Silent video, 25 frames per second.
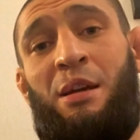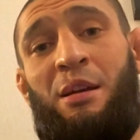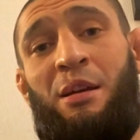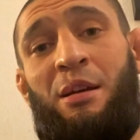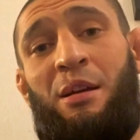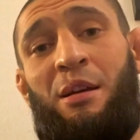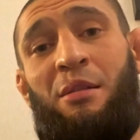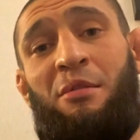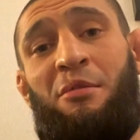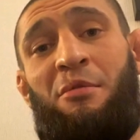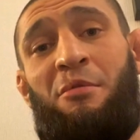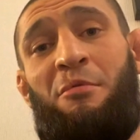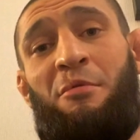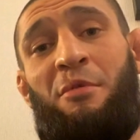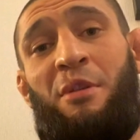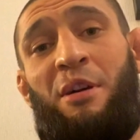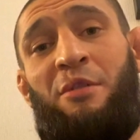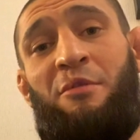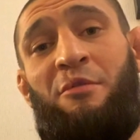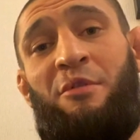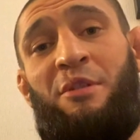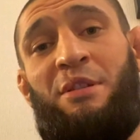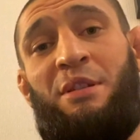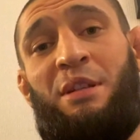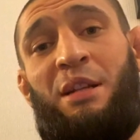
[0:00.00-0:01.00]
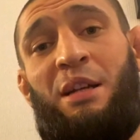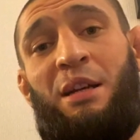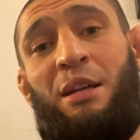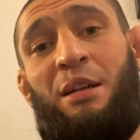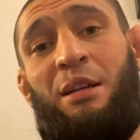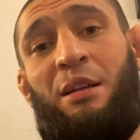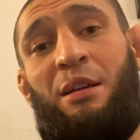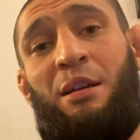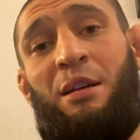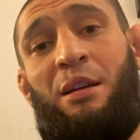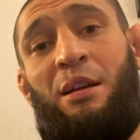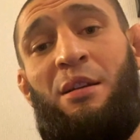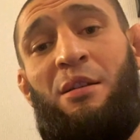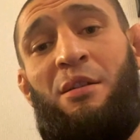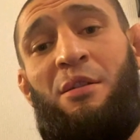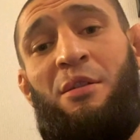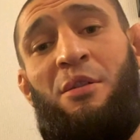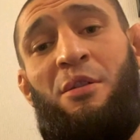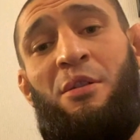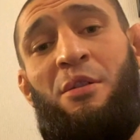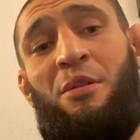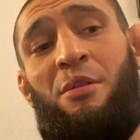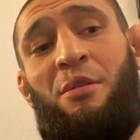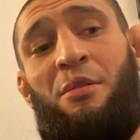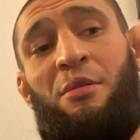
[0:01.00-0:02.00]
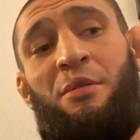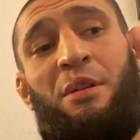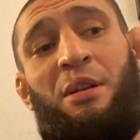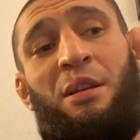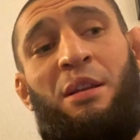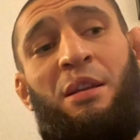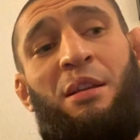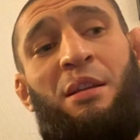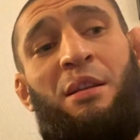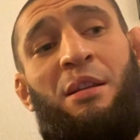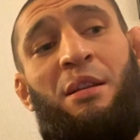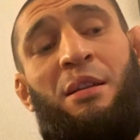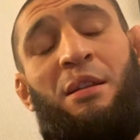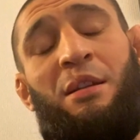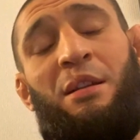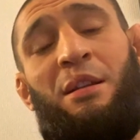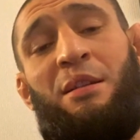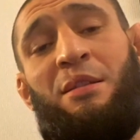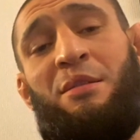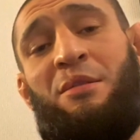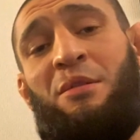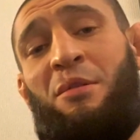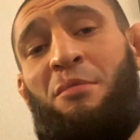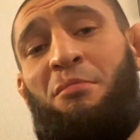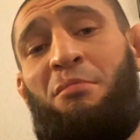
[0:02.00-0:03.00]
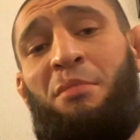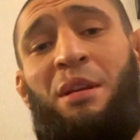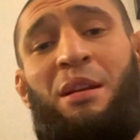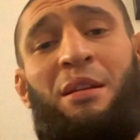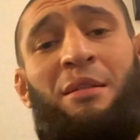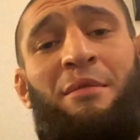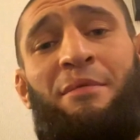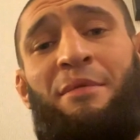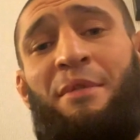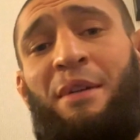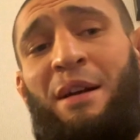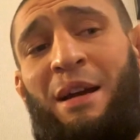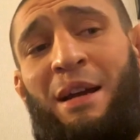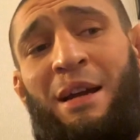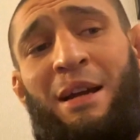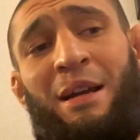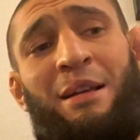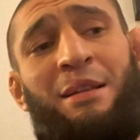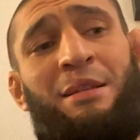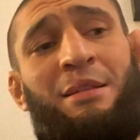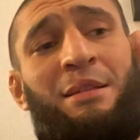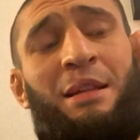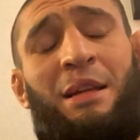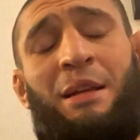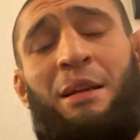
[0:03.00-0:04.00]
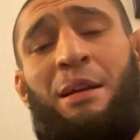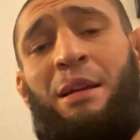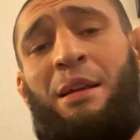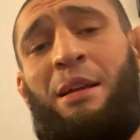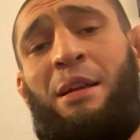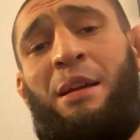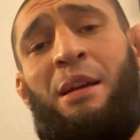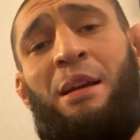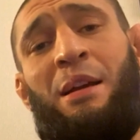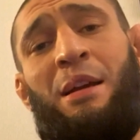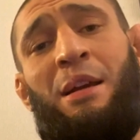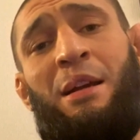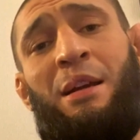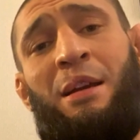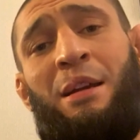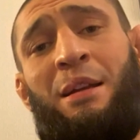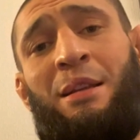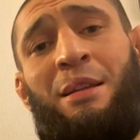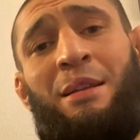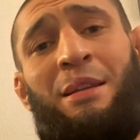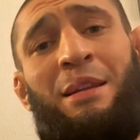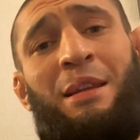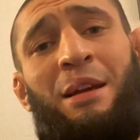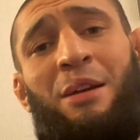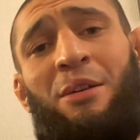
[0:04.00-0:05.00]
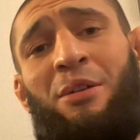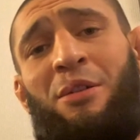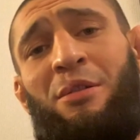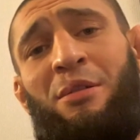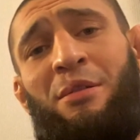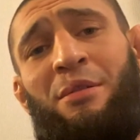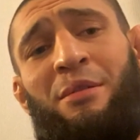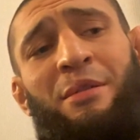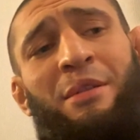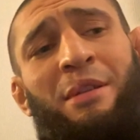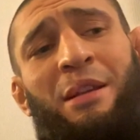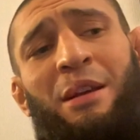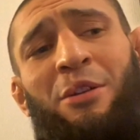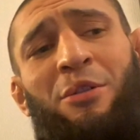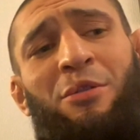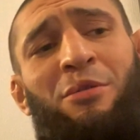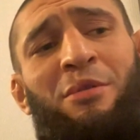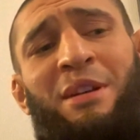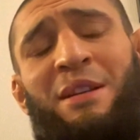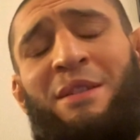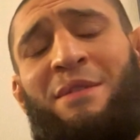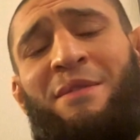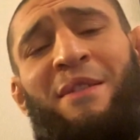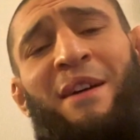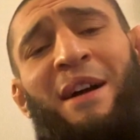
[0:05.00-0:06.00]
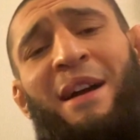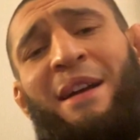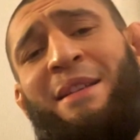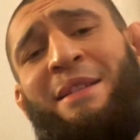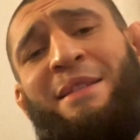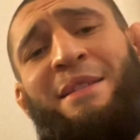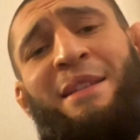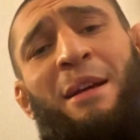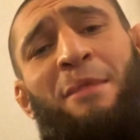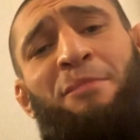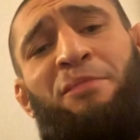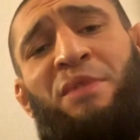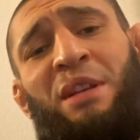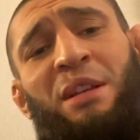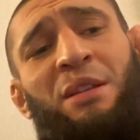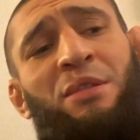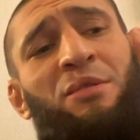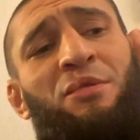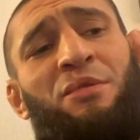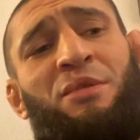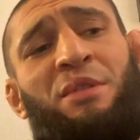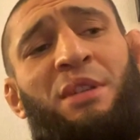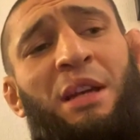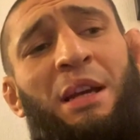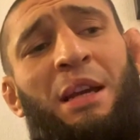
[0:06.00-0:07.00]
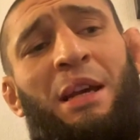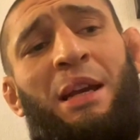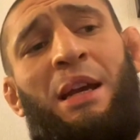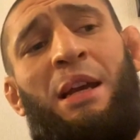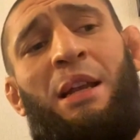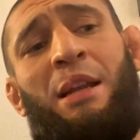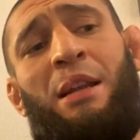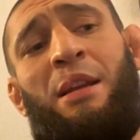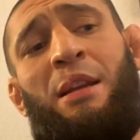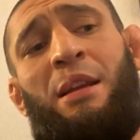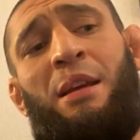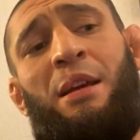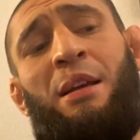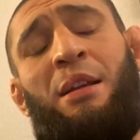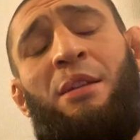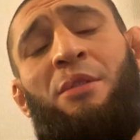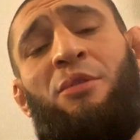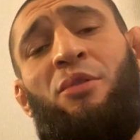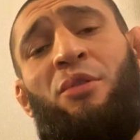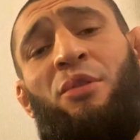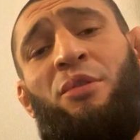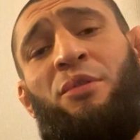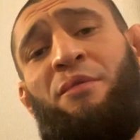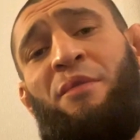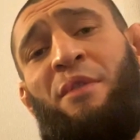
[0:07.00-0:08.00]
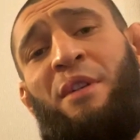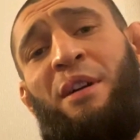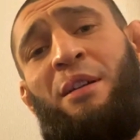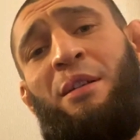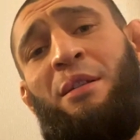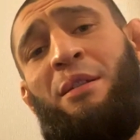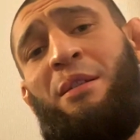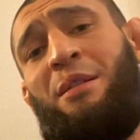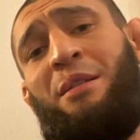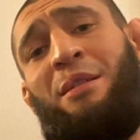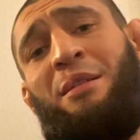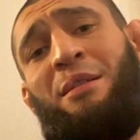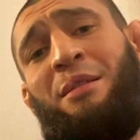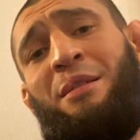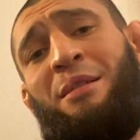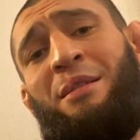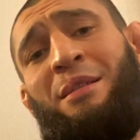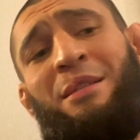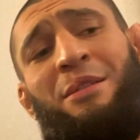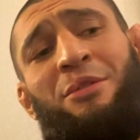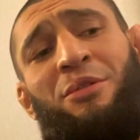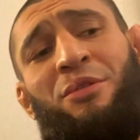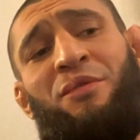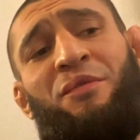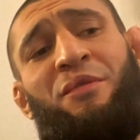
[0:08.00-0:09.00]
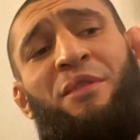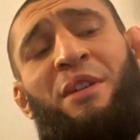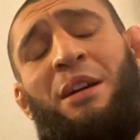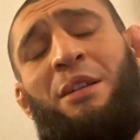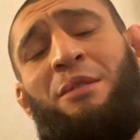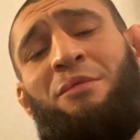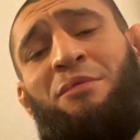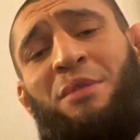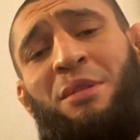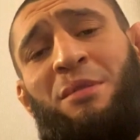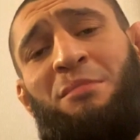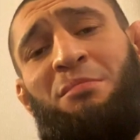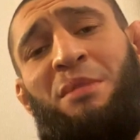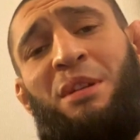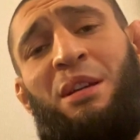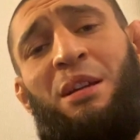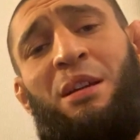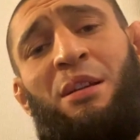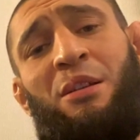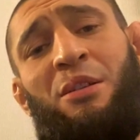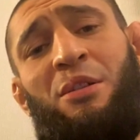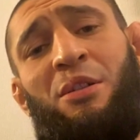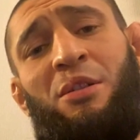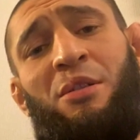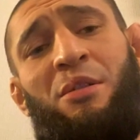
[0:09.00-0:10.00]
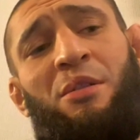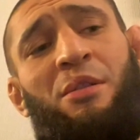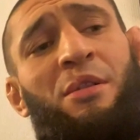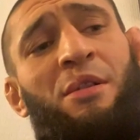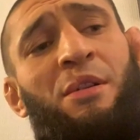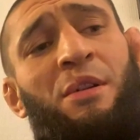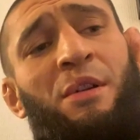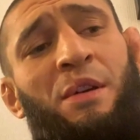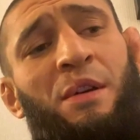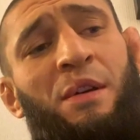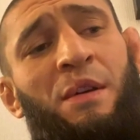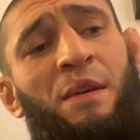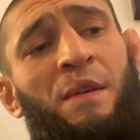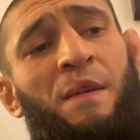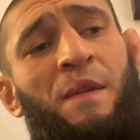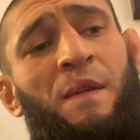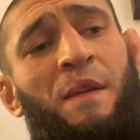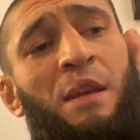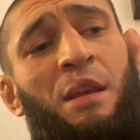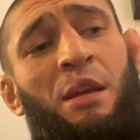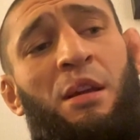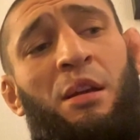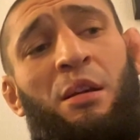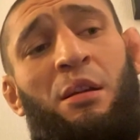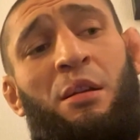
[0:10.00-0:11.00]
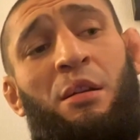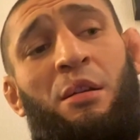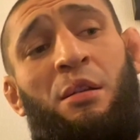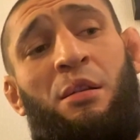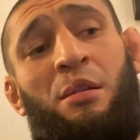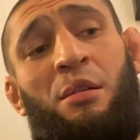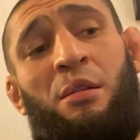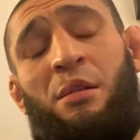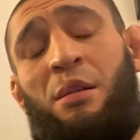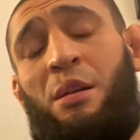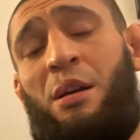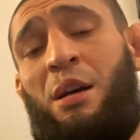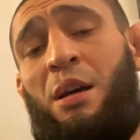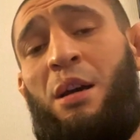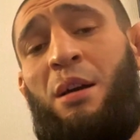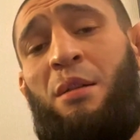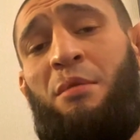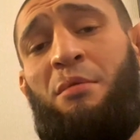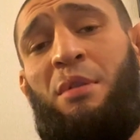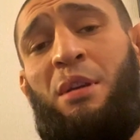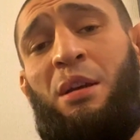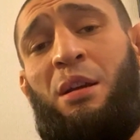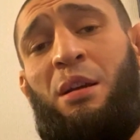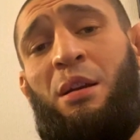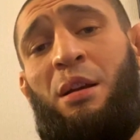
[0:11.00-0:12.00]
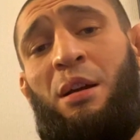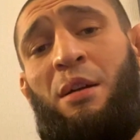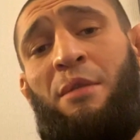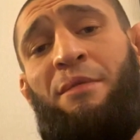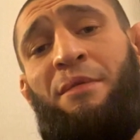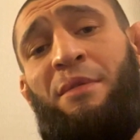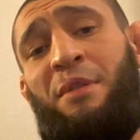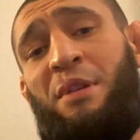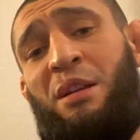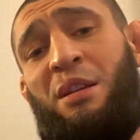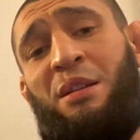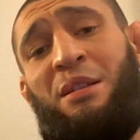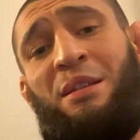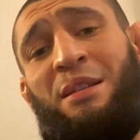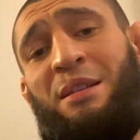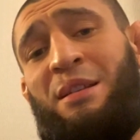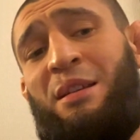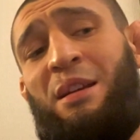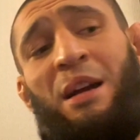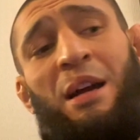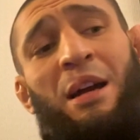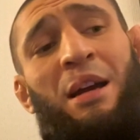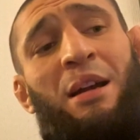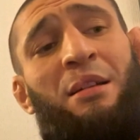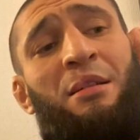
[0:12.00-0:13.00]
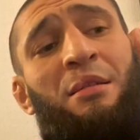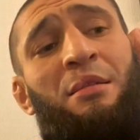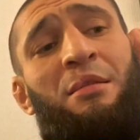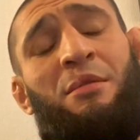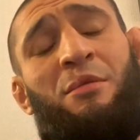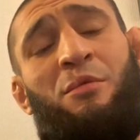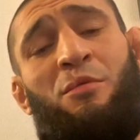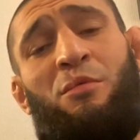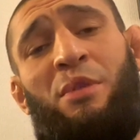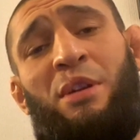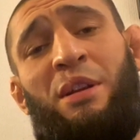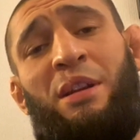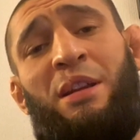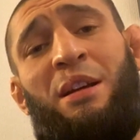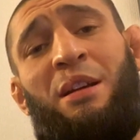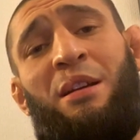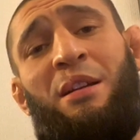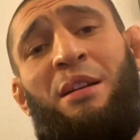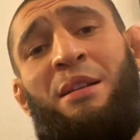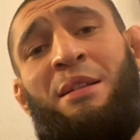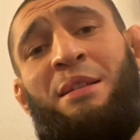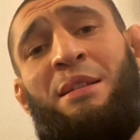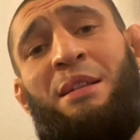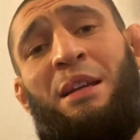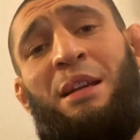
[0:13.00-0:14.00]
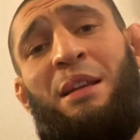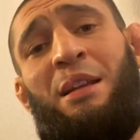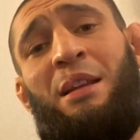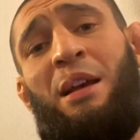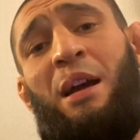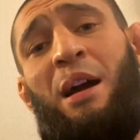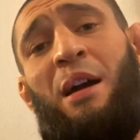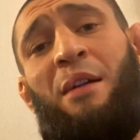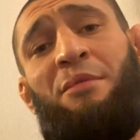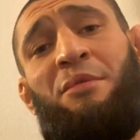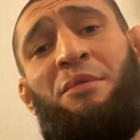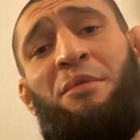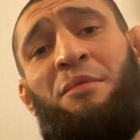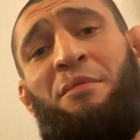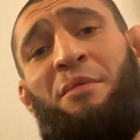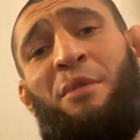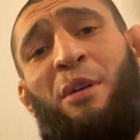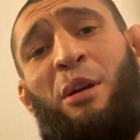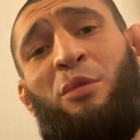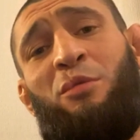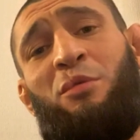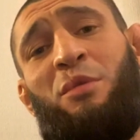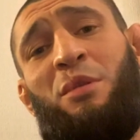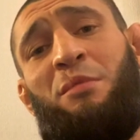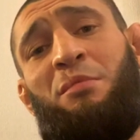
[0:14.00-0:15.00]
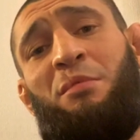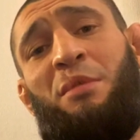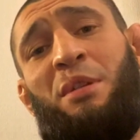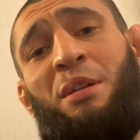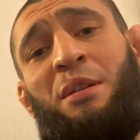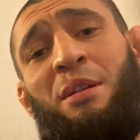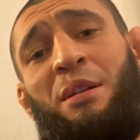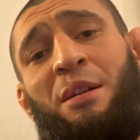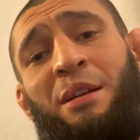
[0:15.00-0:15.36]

everyone was like, no, he didn't did so many fights. They always find something to say and not fight, don't fight with me, you know. Now I'm here. I finished this guy. What they gonna say? They have to fight with me.